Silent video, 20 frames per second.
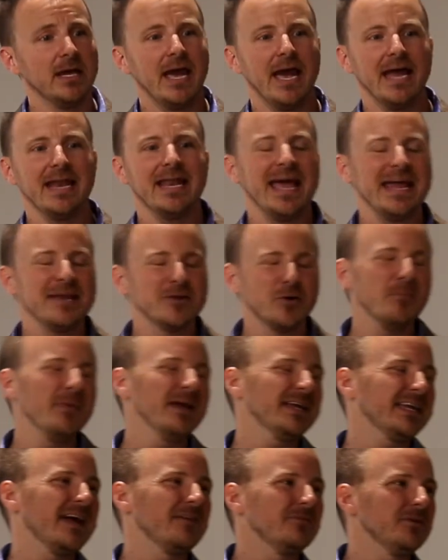And don't
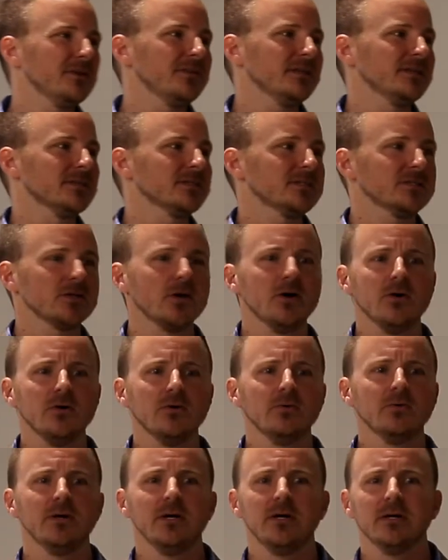make everything
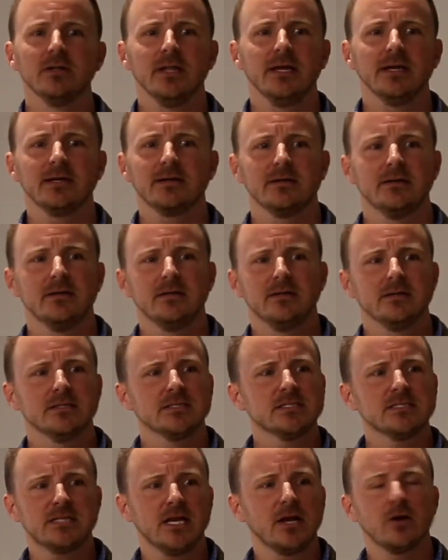so like
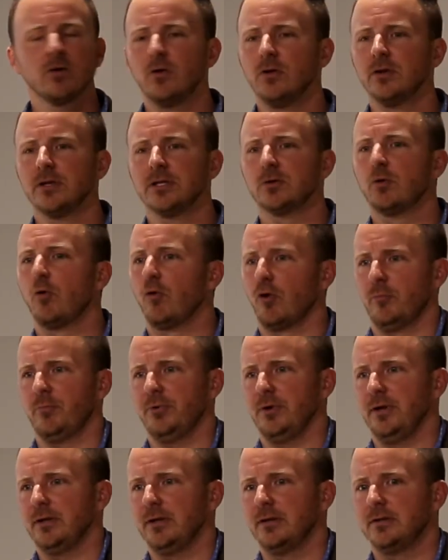sterile and corporate.